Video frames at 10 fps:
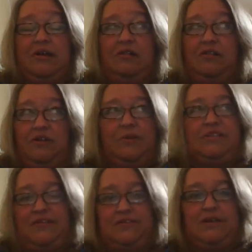a little
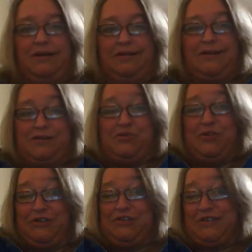bit devastated that this
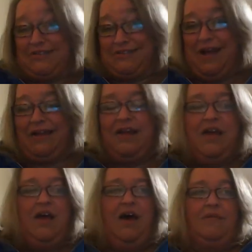trilogy is done.
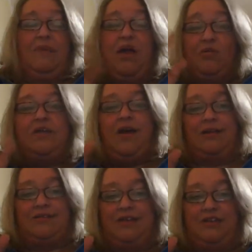My only
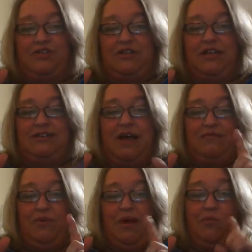consolation is
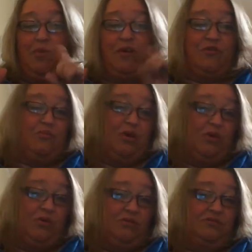I've read one of the
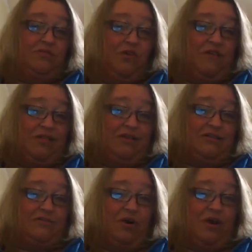prequel
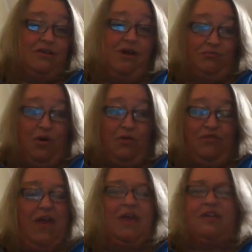novellas for it called
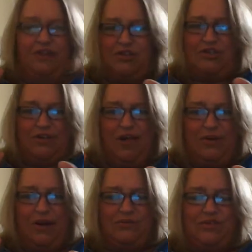Rogue Fae. You need to check that
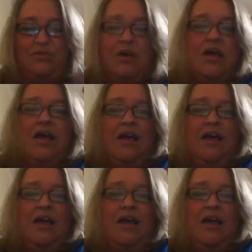one out too.